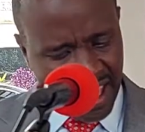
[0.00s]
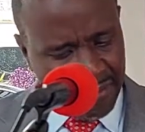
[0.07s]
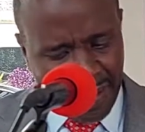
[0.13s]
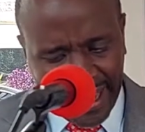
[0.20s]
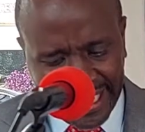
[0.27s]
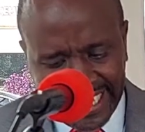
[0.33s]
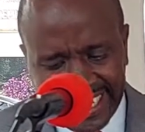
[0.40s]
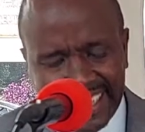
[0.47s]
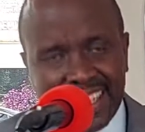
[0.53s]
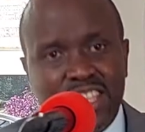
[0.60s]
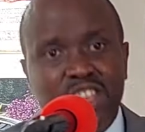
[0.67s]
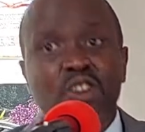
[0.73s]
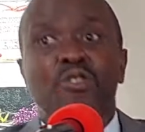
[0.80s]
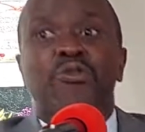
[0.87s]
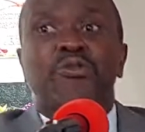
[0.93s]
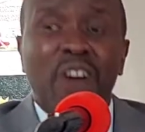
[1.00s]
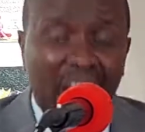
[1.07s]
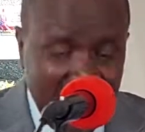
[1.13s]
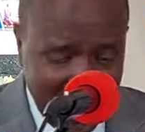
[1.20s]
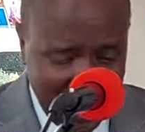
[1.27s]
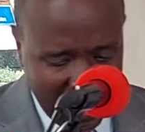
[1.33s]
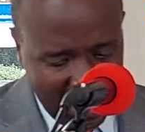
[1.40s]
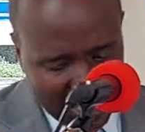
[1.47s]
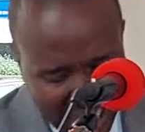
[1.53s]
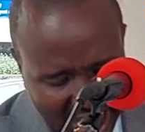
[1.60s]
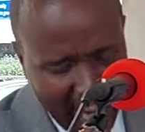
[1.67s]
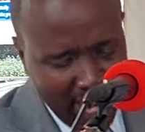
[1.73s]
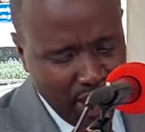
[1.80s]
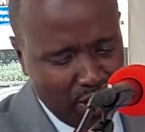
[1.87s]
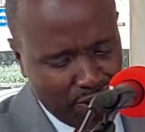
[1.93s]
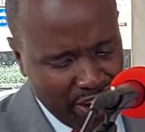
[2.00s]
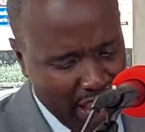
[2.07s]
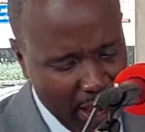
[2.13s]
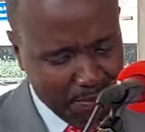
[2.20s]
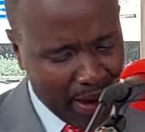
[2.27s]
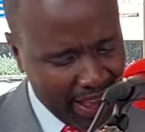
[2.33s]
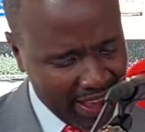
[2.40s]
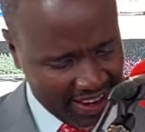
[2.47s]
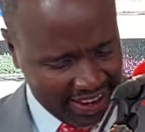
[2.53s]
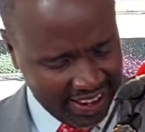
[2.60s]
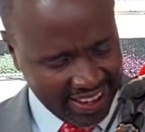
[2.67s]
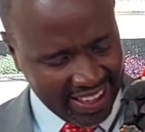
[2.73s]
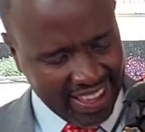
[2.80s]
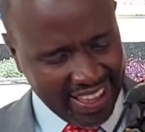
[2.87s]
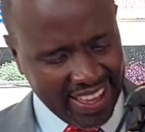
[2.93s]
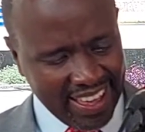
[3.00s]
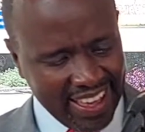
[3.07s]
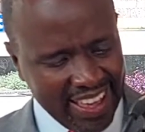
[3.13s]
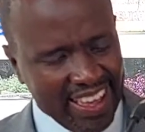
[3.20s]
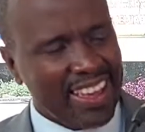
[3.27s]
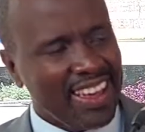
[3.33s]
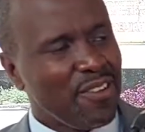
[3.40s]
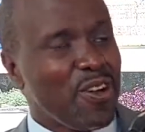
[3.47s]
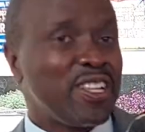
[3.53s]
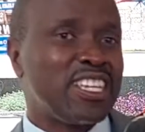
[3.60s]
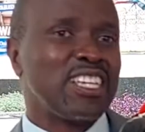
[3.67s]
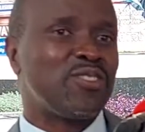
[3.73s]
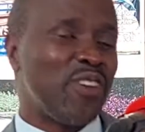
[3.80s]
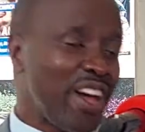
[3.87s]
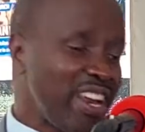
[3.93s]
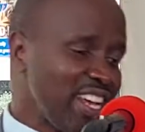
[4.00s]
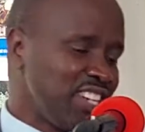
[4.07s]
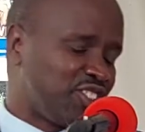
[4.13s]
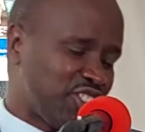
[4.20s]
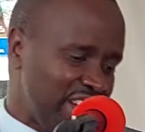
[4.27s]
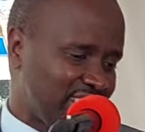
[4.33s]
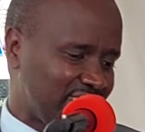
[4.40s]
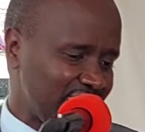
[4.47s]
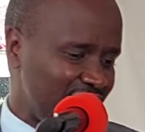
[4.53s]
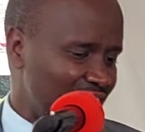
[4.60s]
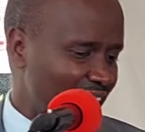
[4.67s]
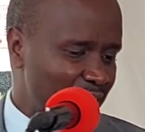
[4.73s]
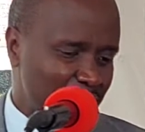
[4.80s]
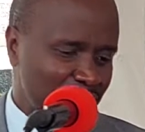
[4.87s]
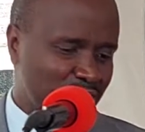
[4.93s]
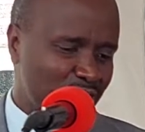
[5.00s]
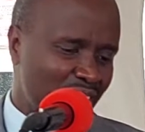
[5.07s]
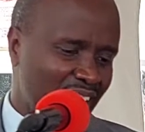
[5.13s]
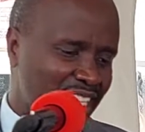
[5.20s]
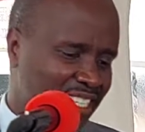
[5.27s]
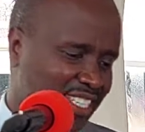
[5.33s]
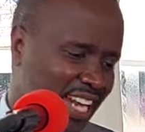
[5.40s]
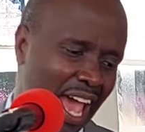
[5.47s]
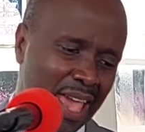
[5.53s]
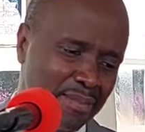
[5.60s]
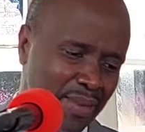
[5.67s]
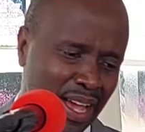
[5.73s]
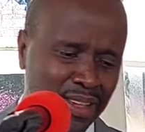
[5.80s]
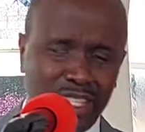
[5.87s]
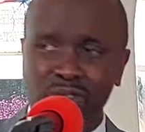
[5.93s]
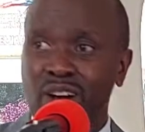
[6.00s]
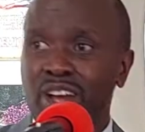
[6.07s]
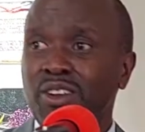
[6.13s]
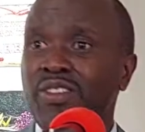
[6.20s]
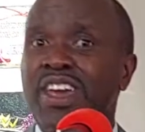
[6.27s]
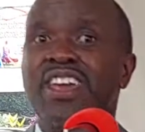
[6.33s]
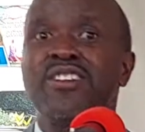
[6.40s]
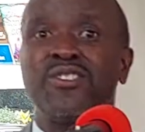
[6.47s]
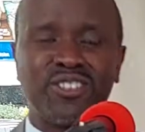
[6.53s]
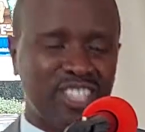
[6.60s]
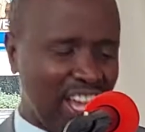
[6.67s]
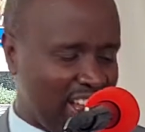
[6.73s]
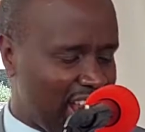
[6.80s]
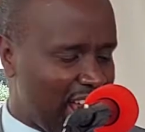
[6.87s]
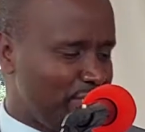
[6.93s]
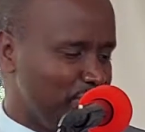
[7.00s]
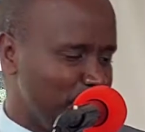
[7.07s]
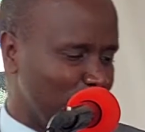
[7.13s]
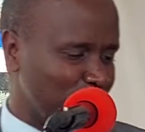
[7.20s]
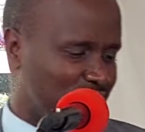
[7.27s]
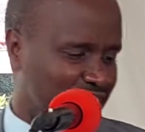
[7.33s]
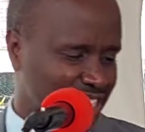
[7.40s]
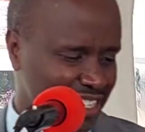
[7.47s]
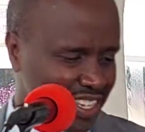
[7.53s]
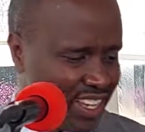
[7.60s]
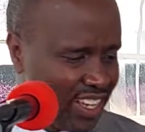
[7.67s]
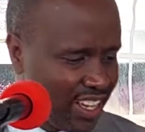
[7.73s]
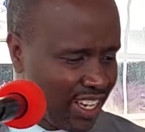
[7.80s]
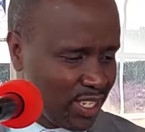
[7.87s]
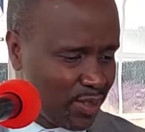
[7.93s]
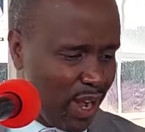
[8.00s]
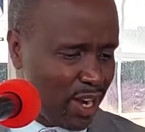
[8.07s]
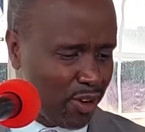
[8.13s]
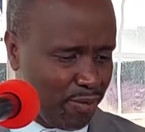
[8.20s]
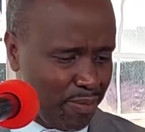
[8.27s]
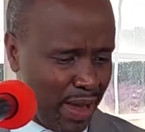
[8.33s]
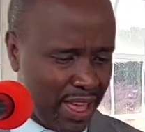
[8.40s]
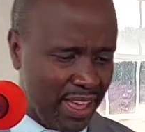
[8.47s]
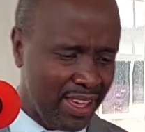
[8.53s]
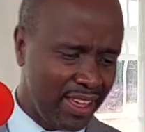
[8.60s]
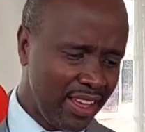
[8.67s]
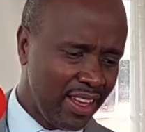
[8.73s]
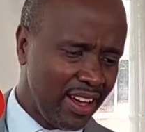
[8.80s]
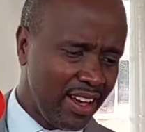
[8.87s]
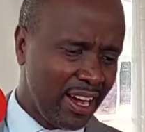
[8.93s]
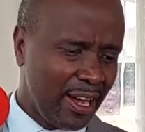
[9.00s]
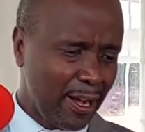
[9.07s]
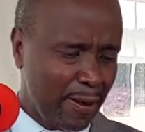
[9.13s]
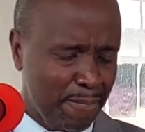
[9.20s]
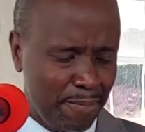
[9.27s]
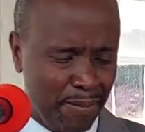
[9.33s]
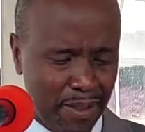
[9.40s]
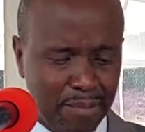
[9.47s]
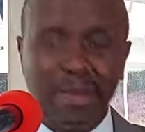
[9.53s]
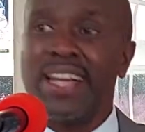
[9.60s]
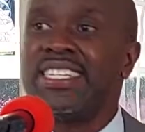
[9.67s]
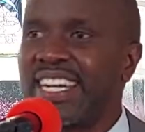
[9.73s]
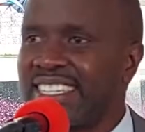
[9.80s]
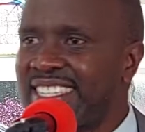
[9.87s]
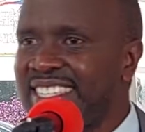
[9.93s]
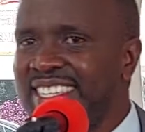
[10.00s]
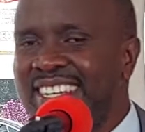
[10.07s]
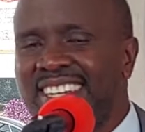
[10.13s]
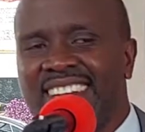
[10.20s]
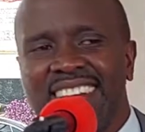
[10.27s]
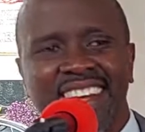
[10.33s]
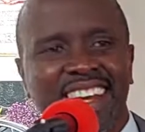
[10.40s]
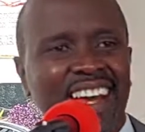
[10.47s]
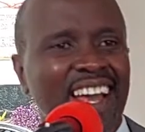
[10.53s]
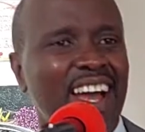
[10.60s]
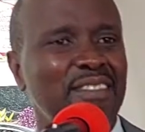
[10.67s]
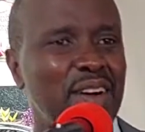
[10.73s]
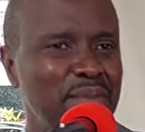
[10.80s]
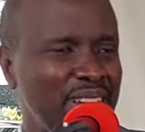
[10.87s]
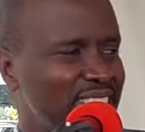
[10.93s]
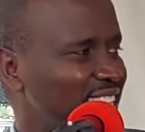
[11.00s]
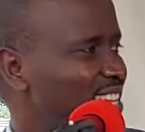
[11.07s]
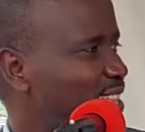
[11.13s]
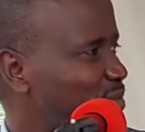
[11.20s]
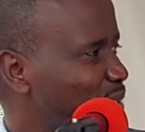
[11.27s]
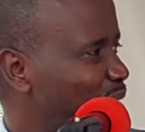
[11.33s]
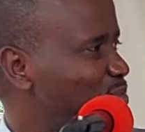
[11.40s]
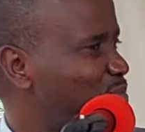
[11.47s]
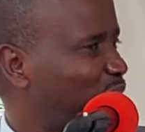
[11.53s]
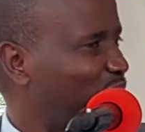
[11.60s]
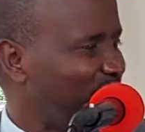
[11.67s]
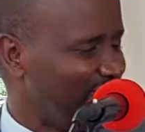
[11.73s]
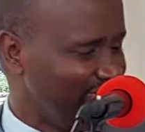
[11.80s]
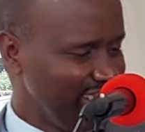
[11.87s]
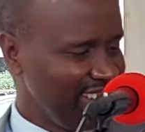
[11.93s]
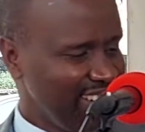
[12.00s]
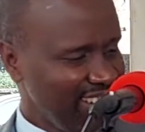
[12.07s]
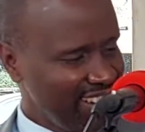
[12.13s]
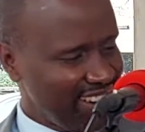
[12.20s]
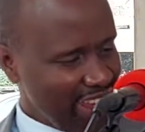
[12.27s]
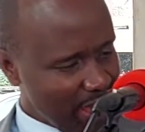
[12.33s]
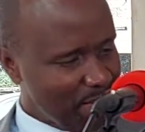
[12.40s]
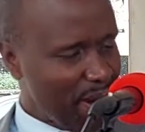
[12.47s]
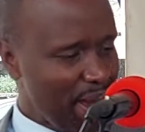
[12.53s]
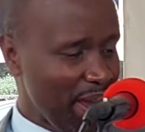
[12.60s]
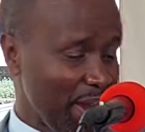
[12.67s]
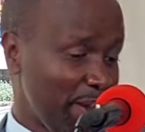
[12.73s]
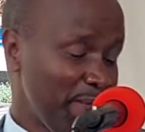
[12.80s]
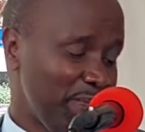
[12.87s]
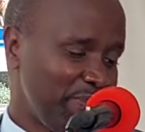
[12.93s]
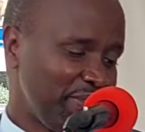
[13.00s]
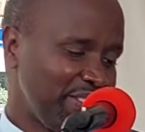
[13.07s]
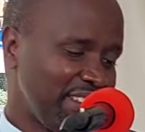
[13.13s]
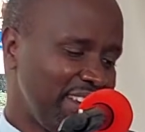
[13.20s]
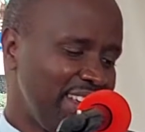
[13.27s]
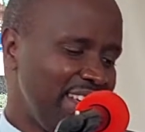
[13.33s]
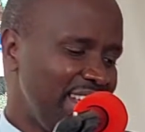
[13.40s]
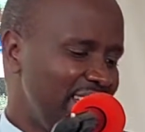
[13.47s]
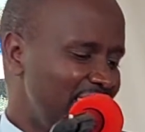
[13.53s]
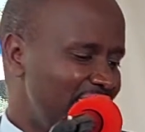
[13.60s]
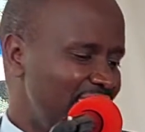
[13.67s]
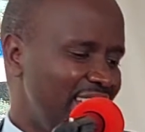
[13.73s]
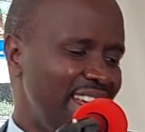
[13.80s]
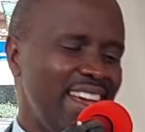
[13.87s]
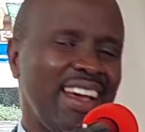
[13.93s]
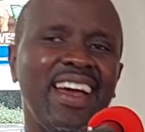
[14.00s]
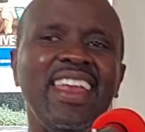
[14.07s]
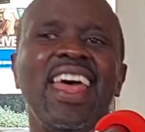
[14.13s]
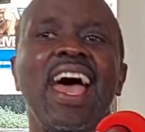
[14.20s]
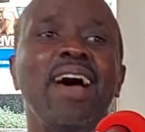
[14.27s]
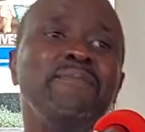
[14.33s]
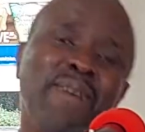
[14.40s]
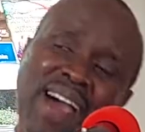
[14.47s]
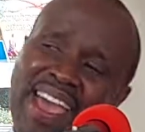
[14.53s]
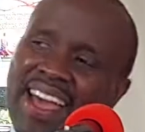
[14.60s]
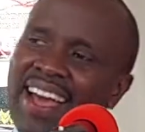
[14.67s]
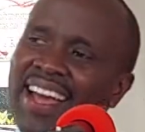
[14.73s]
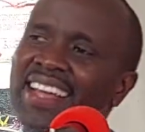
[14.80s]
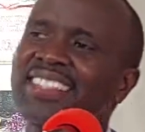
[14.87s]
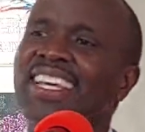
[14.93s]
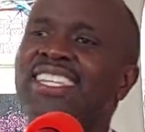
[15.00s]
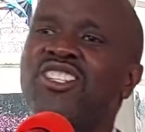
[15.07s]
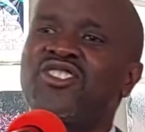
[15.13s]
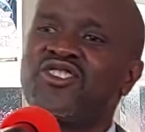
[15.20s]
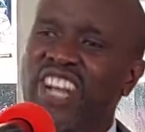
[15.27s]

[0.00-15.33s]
But you find in the journey of Nehemiah, which is very interesting, and I wish we had time, it's one of the heroes I love most. He's one of my mentors. I have a mentor in the Bible, Nehemiah. Nehemiah is a